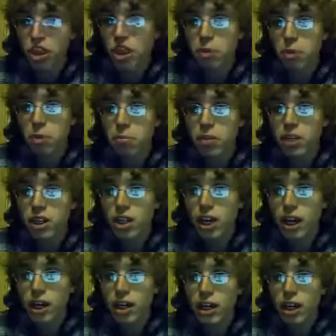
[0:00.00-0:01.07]
You won't be
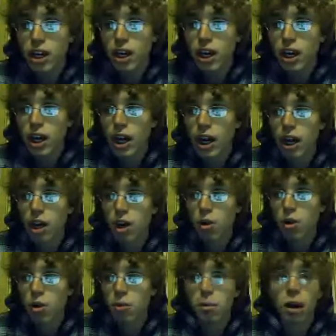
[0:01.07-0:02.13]
like
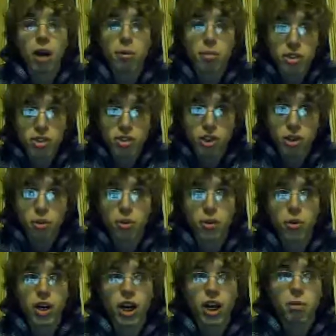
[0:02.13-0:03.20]
how Obama is known,
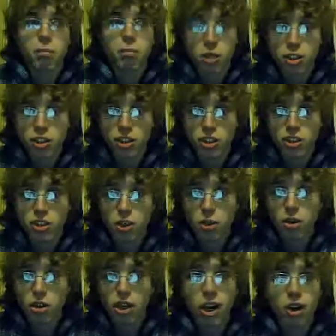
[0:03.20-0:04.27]
or how Bush is
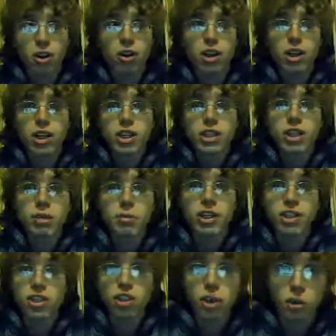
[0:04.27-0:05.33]
known, or how
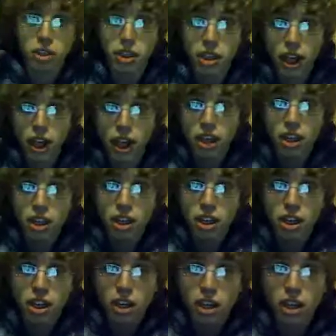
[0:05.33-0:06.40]
somebody is known today.
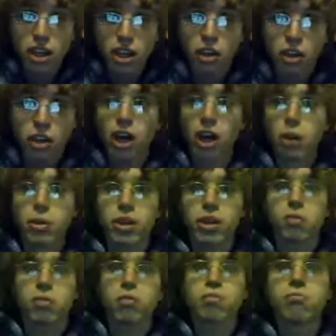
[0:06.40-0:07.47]
Like, you know, how
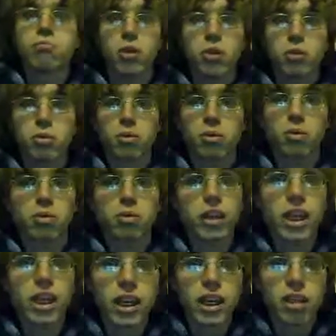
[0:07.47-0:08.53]
most people,
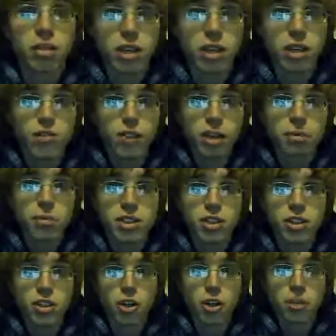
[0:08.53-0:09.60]
Lincoln, he's
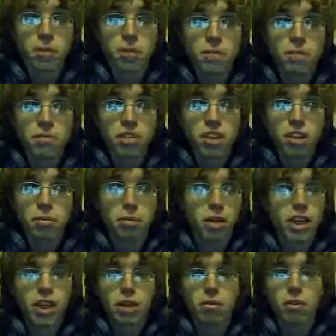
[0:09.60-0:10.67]
famous, you know, but
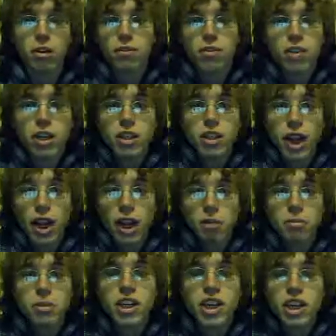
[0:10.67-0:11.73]
in
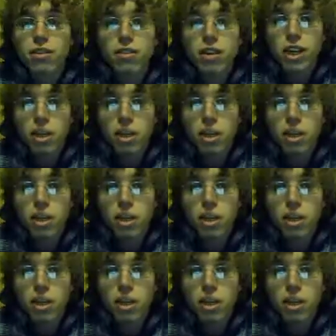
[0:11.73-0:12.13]
time, even